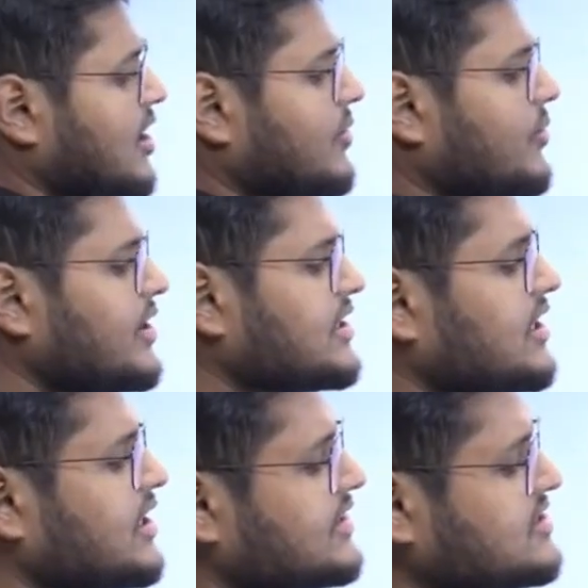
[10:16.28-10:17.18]

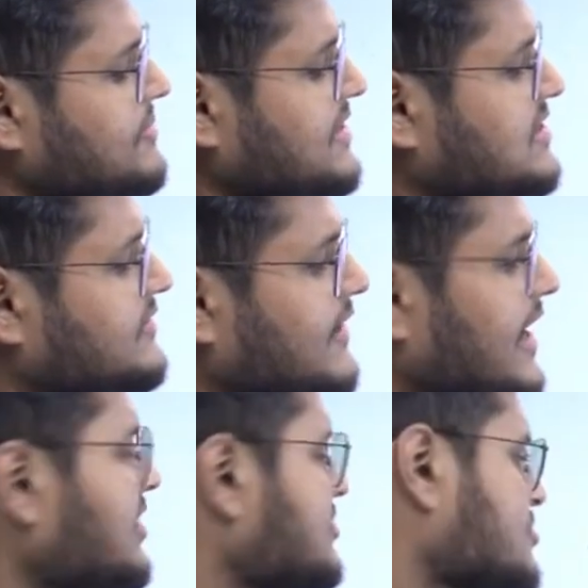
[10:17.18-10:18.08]
within a
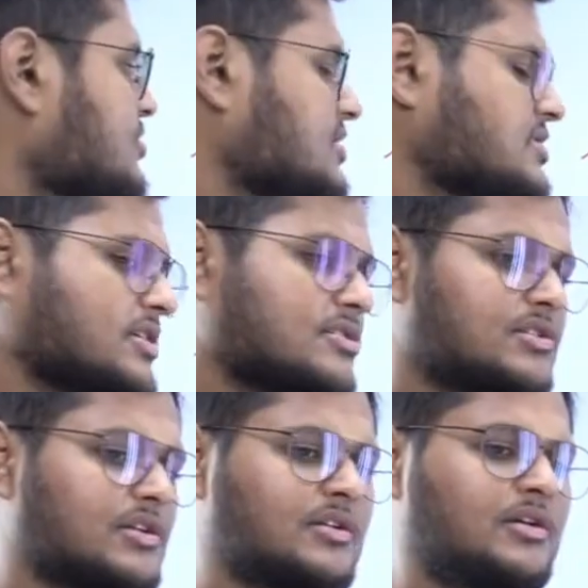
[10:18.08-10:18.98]
specified
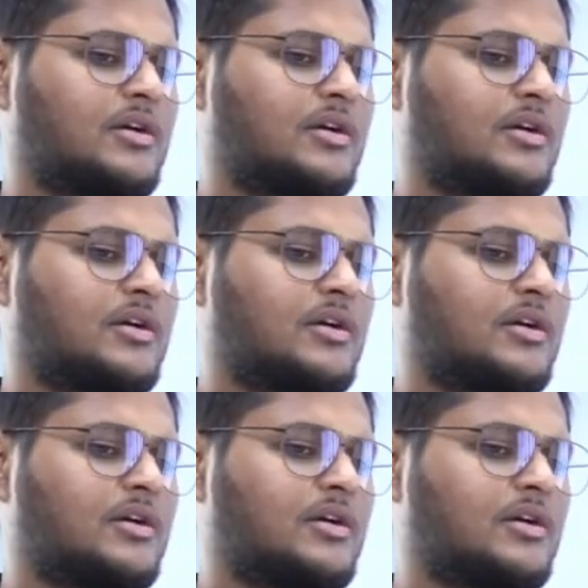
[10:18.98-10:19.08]
jurisdiction.